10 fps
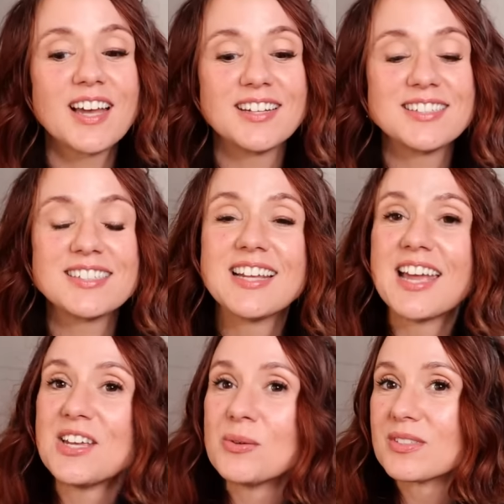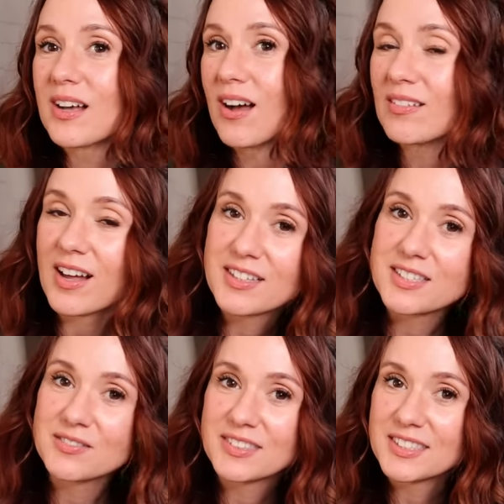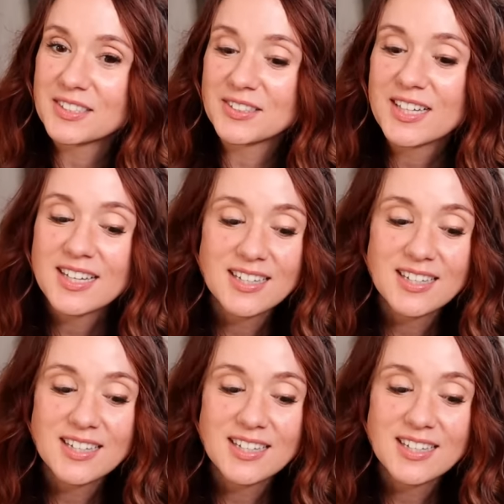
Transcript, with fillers: and today you saw lots of little